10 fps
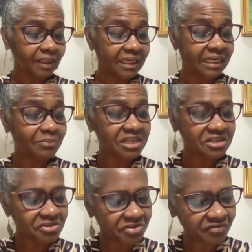Him
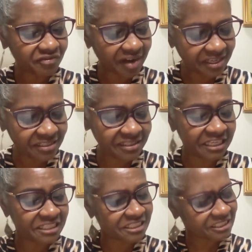hear the voice say
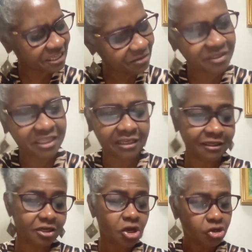the same
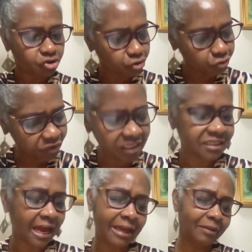thing 3
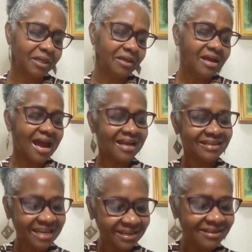times, and
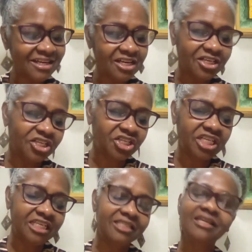then the
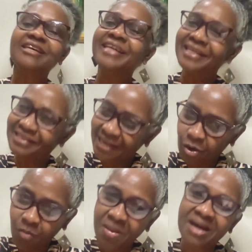sheet get take
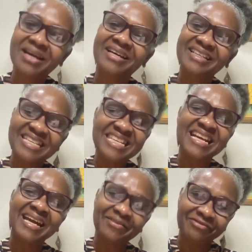up back either
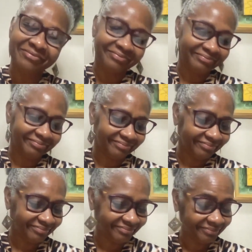heaven.
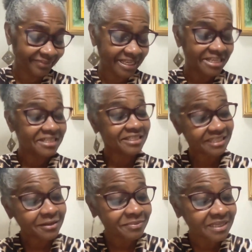
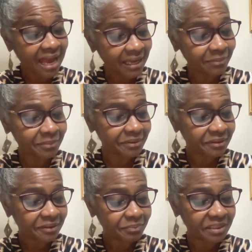Same time,
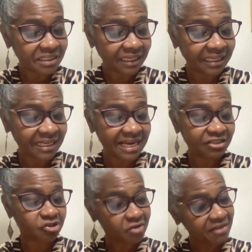Peter did
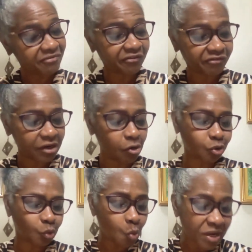try to figure out
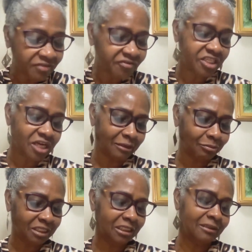what the vision
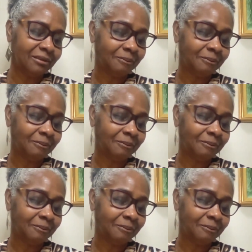mean.